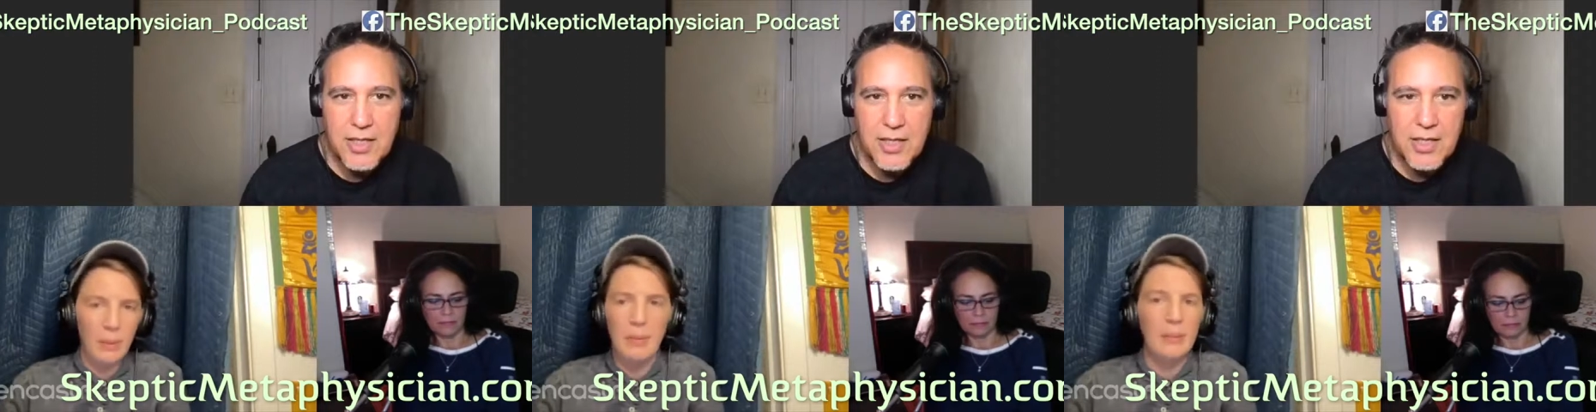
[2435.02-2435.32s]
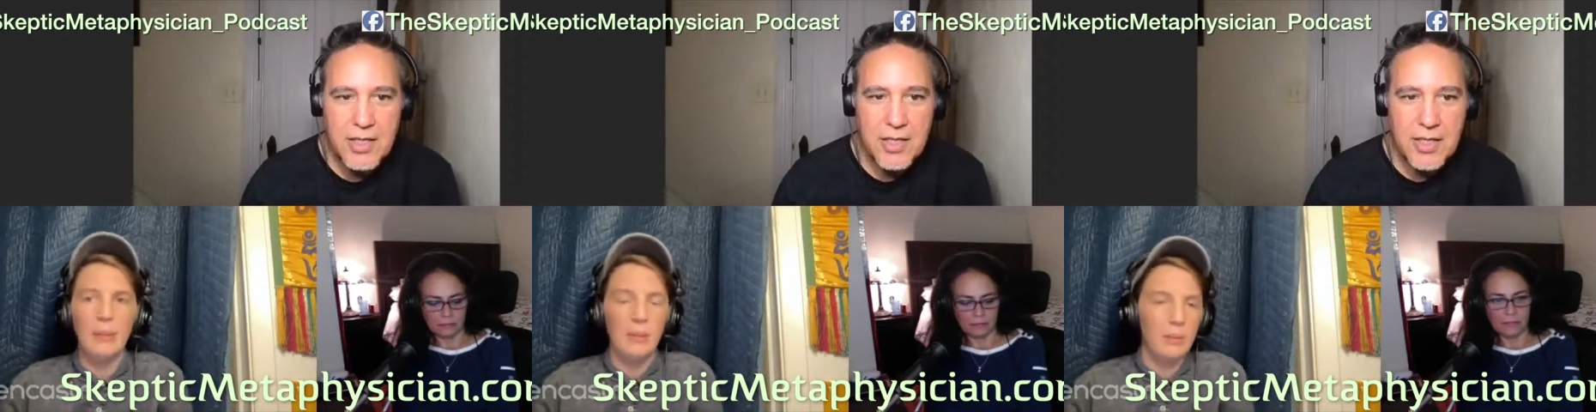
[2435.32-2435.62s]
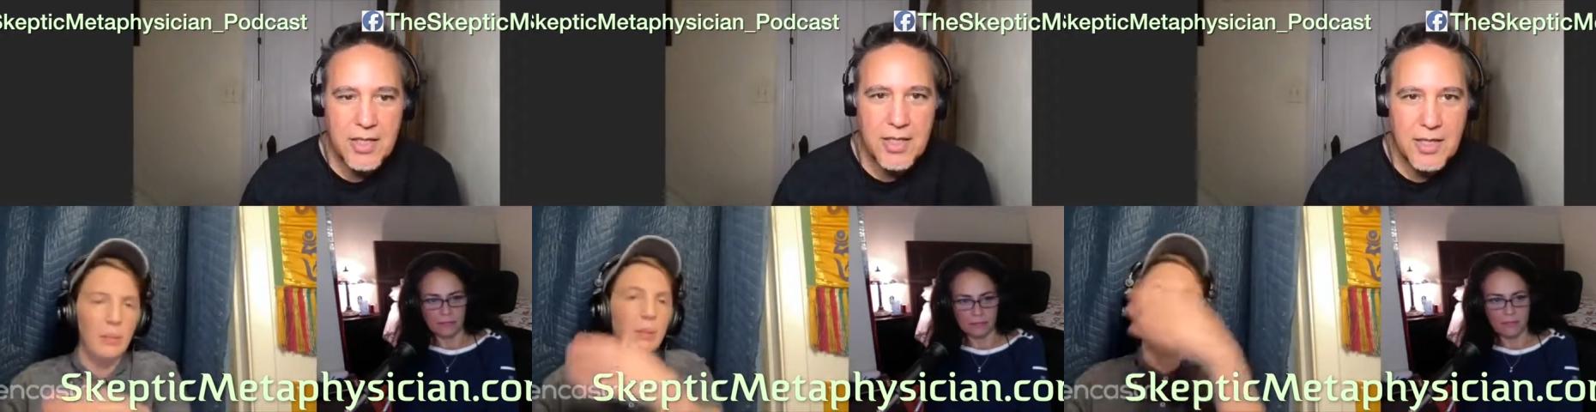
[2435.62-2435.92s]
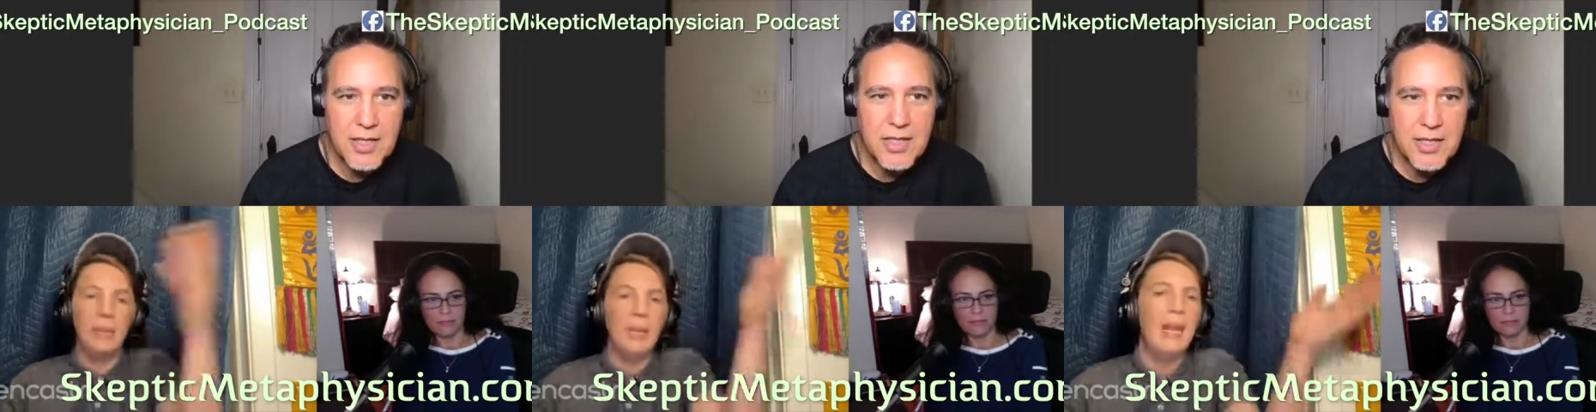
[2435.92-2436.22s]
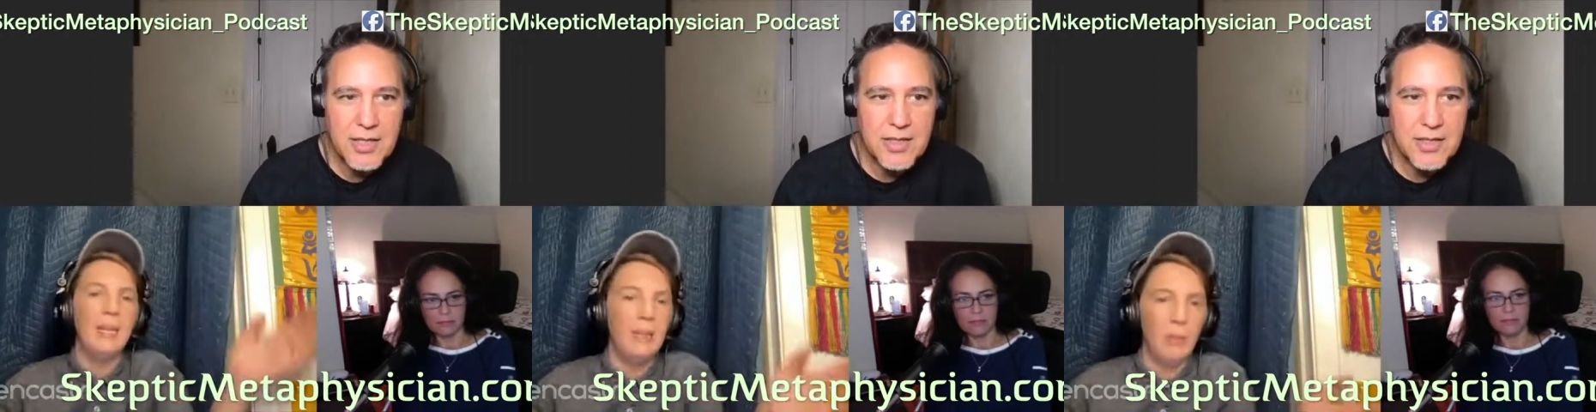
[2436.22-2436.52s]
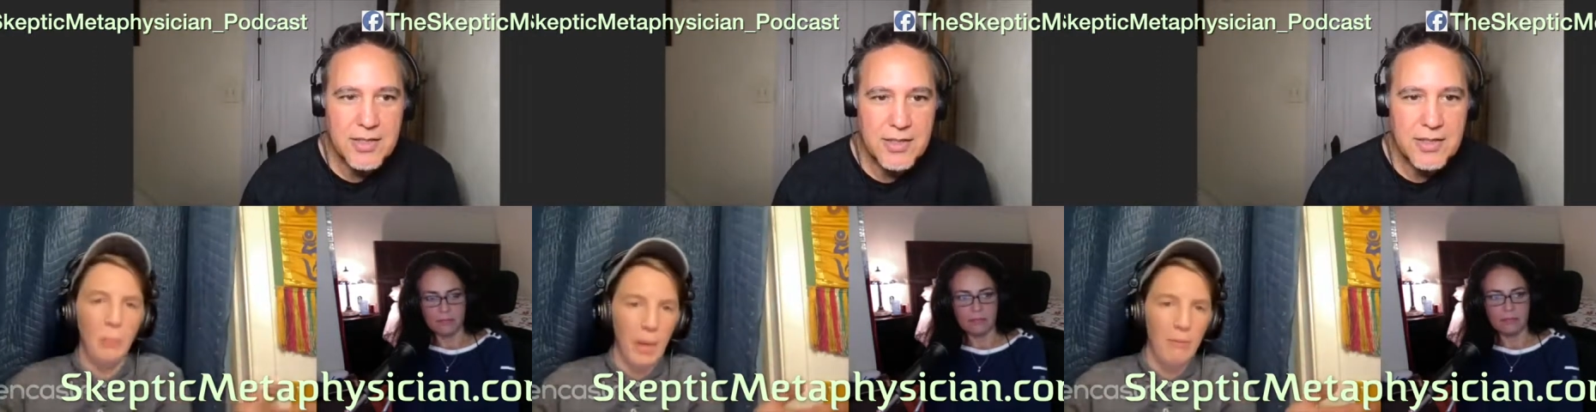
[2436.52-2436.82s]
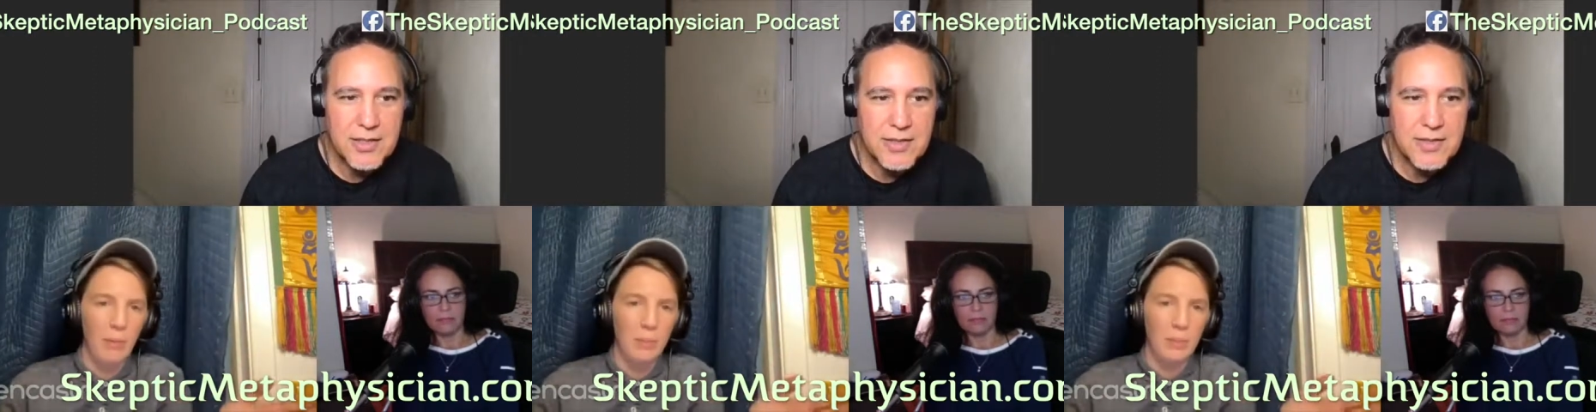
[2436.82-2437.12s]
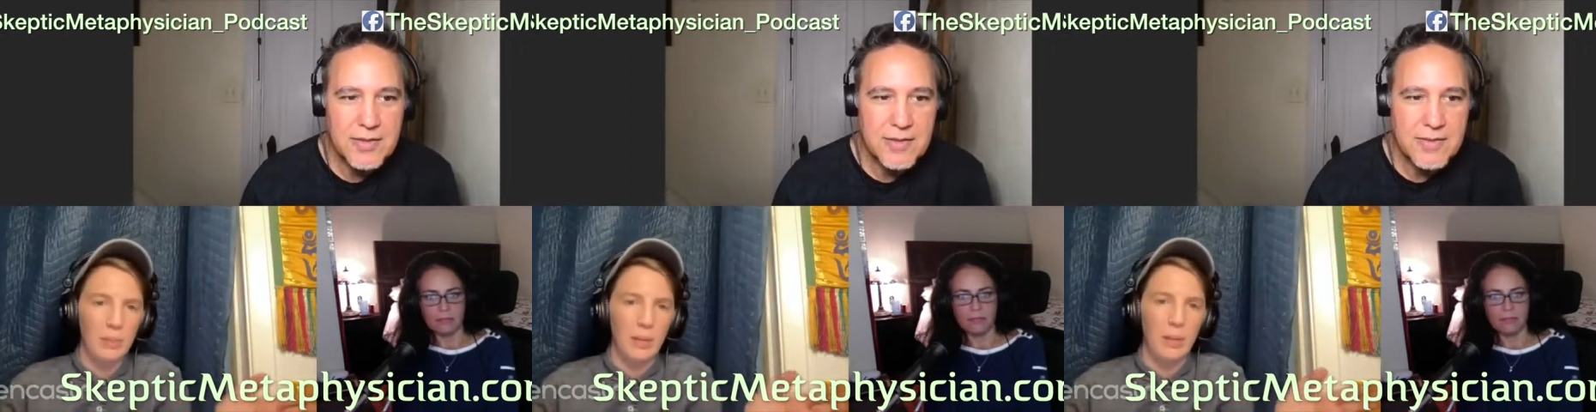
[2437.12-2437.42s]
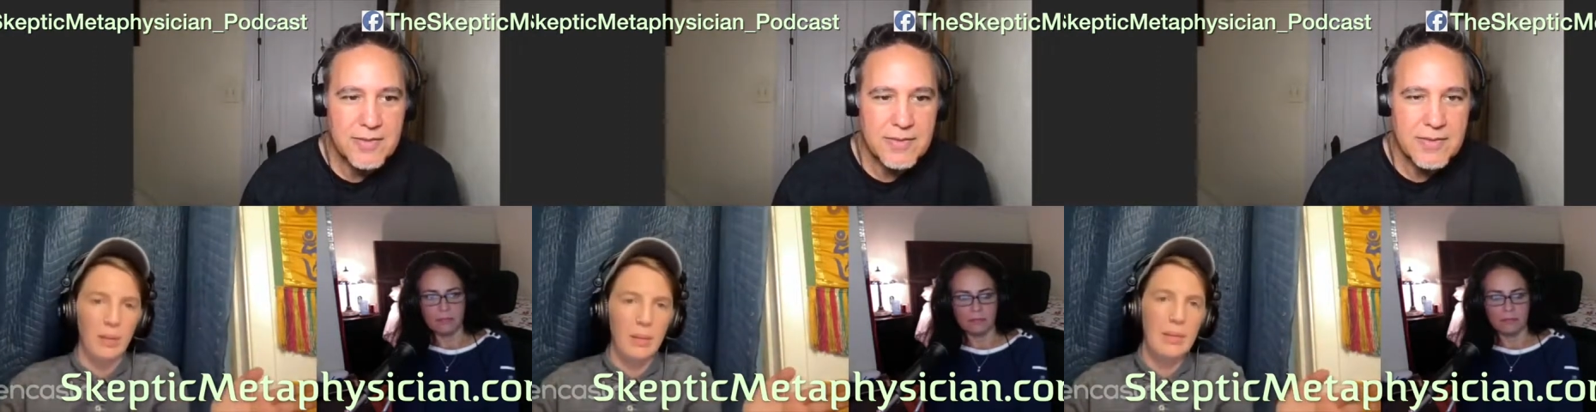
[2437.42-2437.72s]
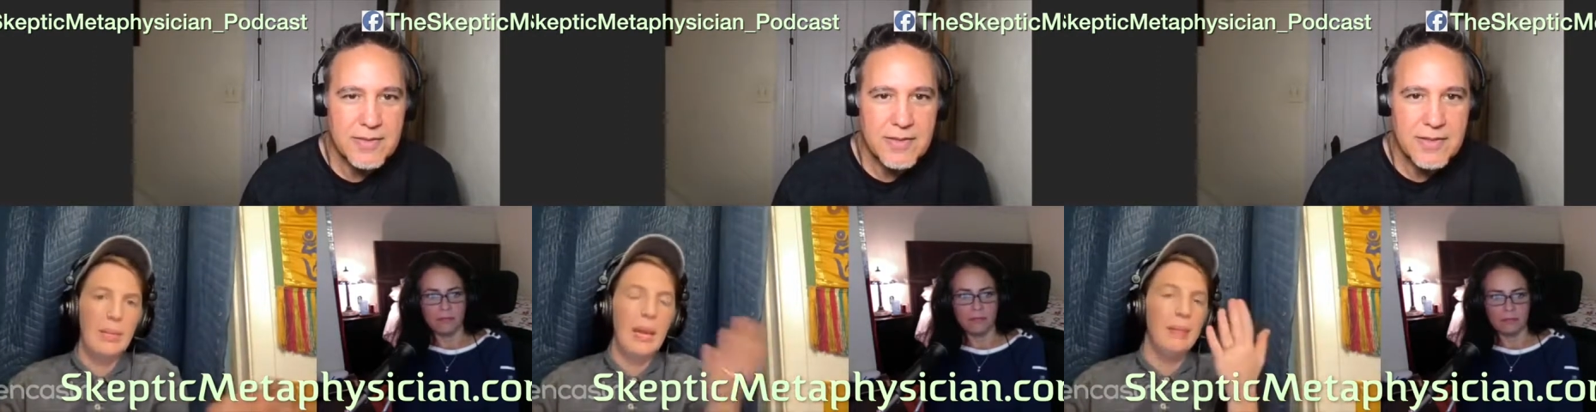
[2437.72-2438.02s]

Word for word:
Speaker 1: I mean, liter- literally any of the platforms it's on.